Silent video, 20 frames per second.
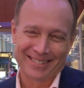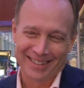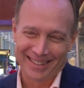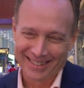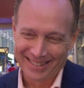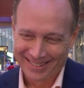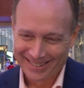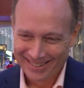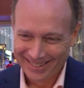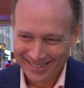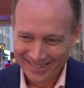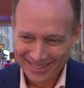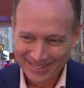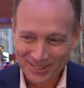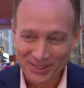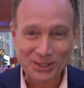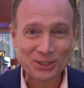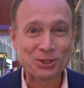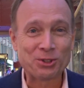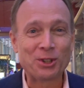right.
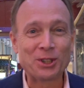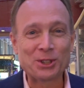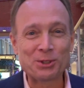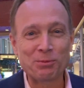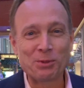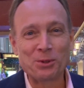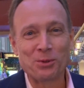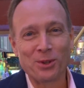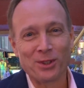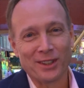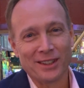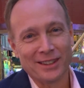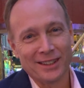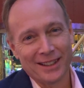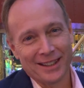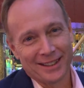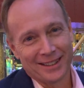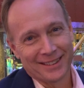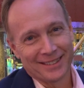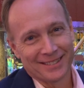Well, it's great to be with you,
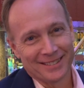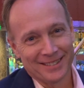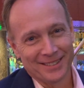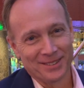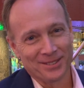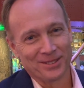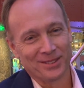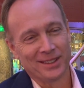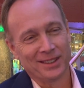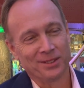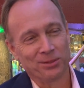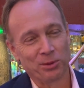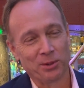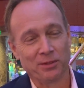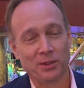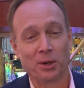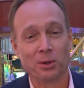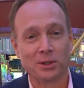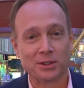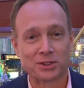Danny. Thank and, you, Shawn. And we've
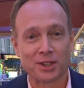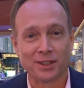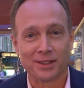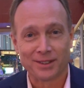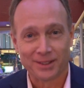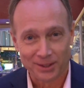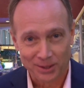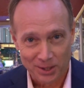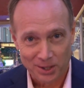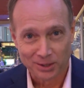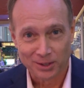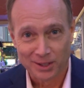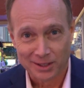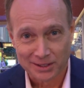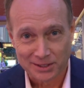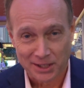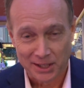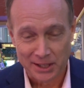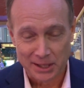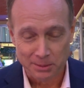known each other a long, long
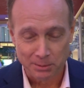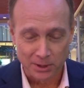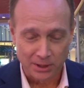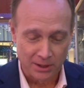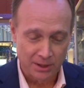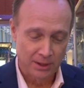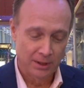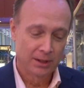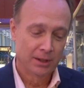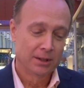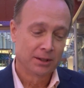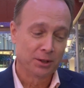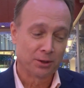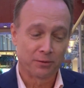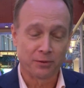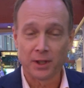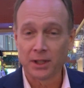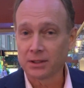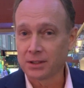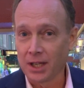time. Yes. You're
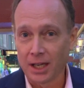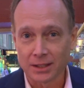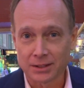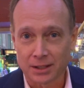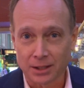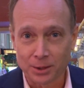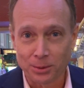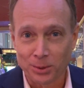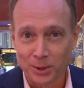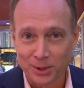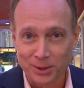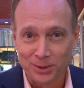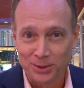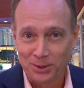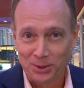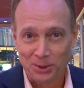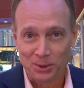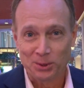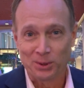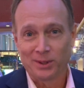fantastic at what you
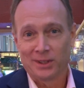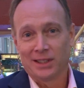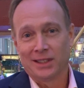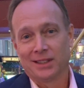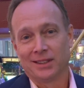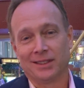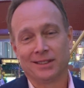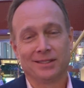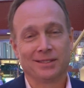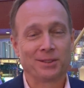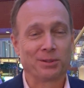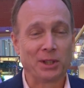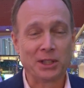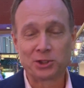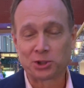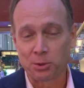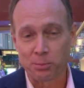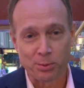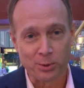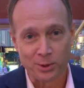do and
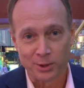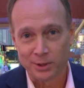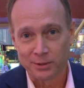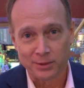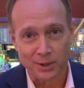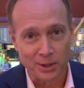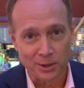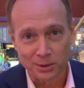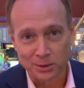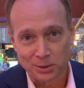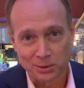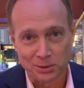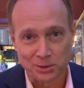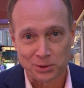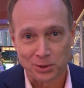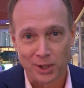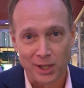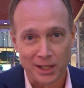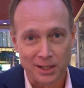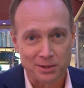great support of all the
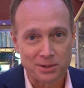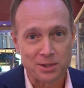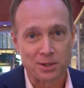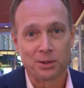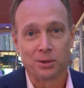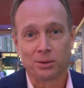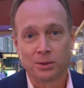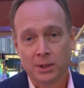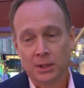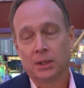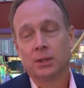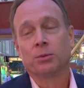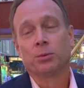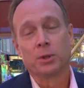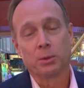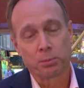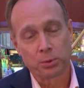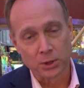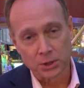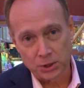cruise lines. So
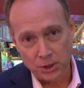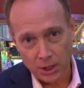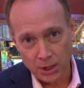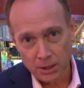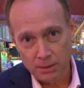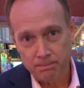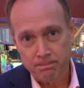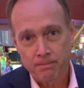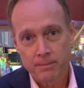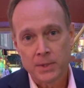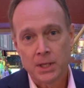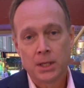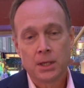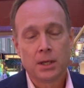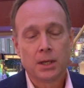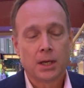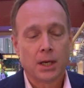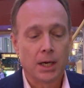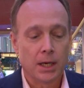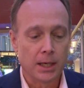we appreciate it.
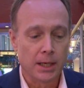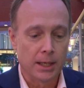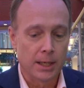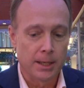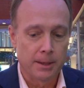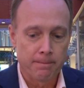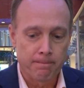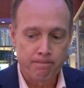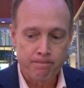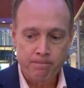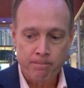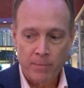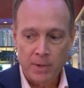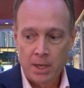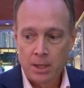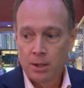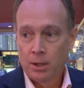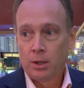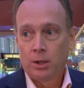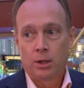Um,
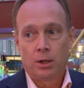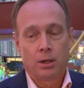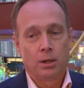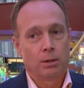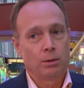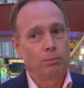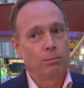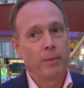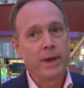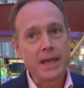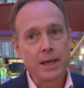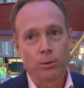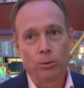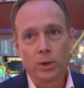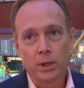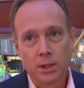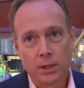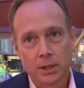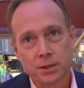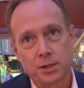man,
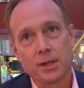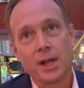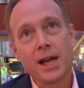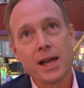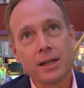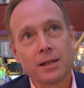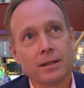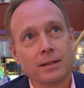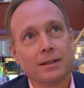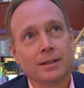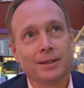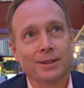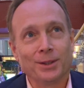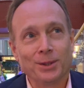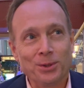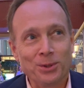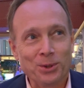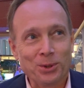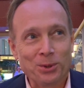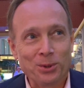what is not uh,
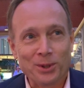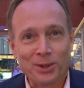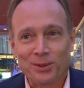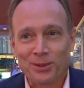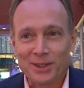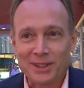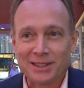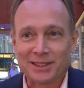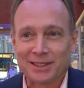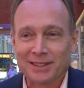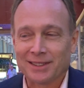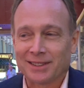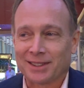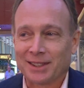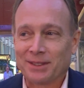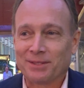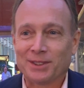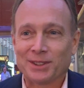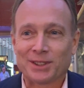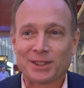new at Regent
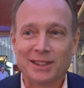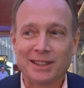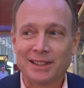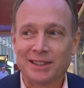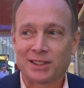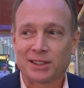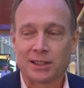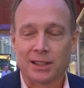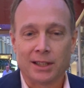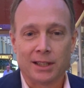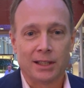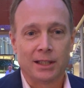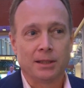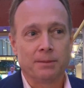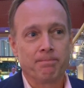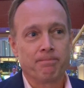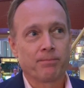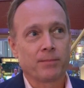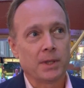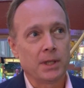Seven Seas? Uh,
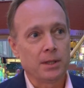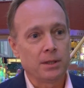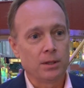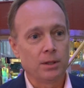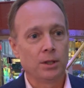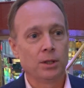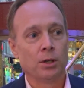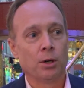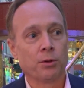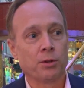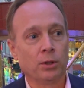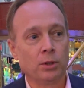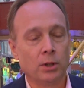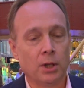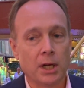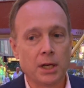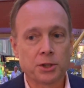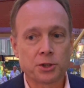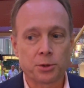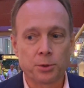you know, the
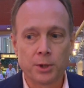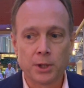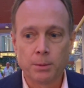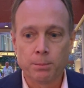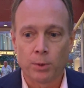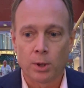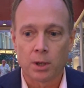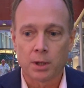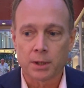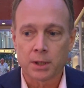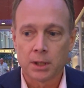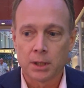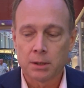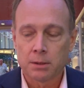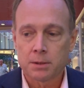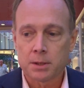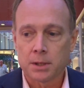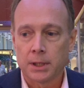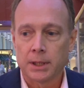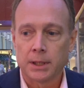luxury market
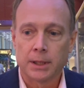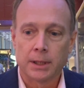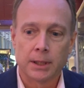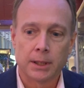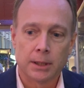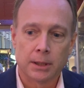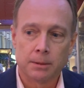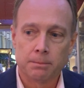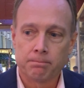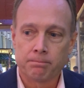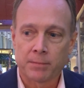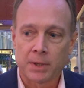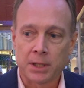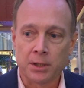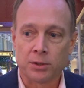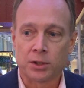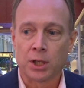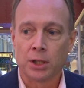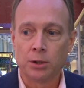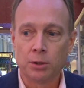um,
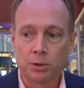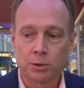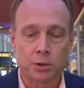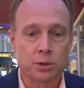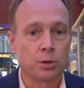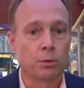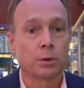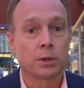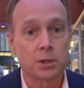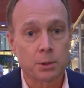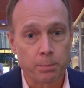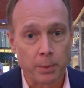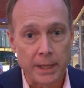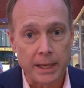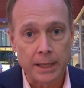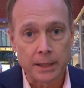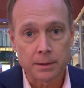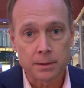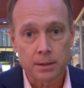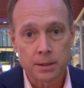continues to
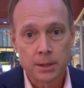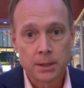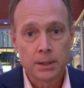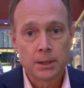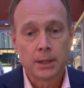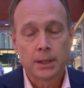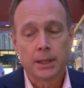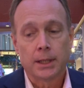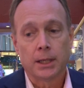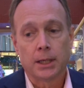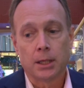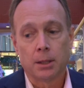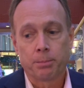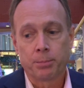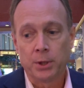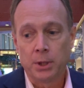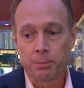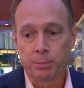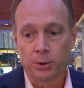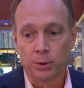expand. Uh,
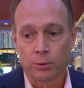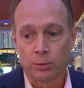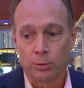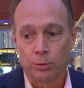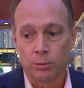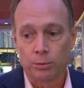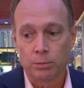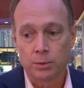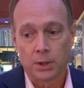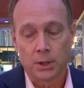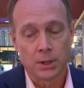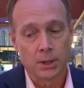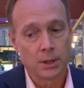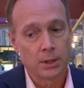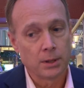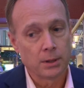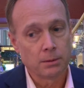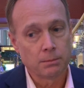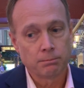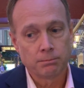people are
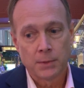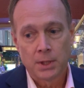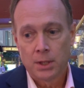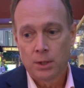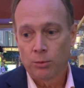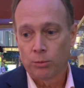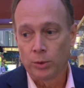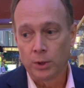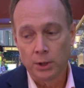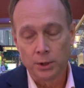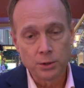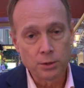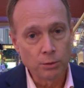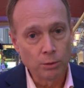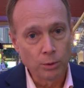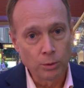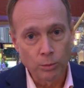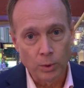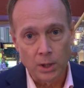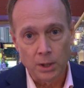uh, really
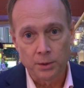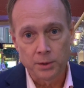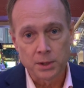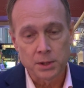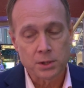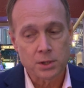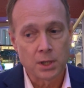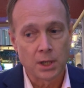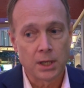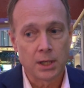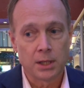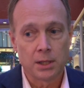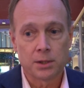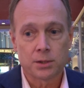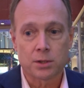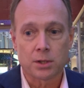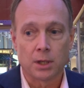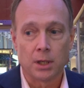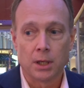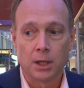doing well these
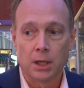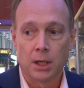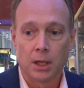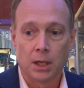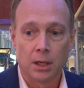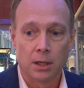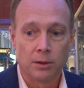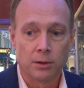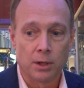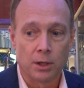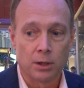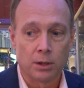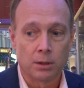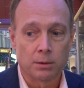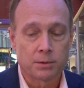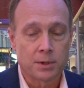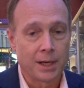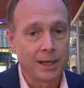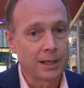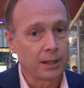days, and they're
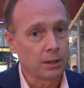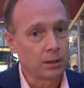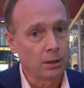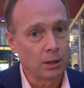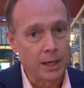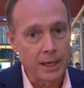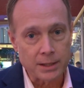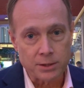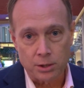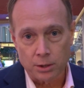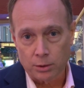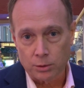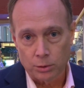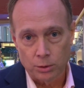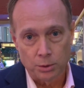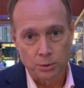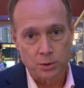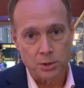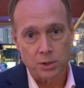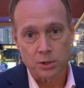taking lots of
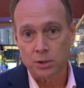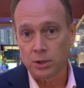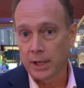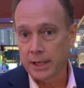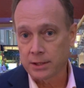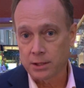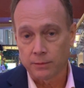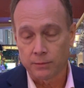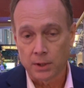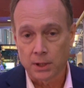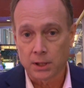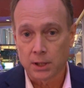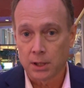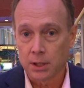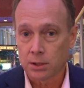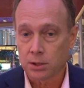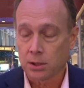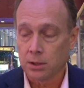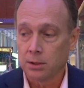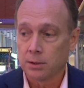cruises, lots of
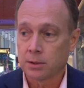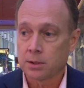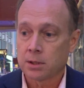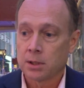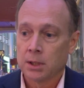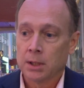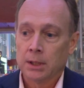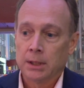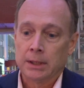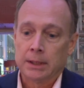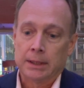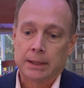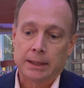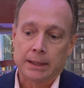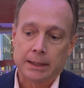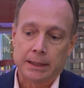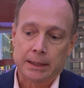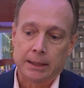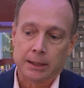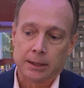vacations.
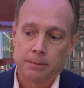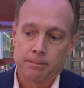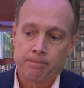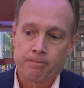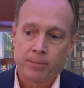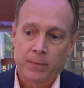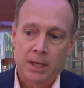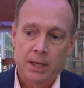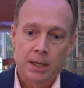Um,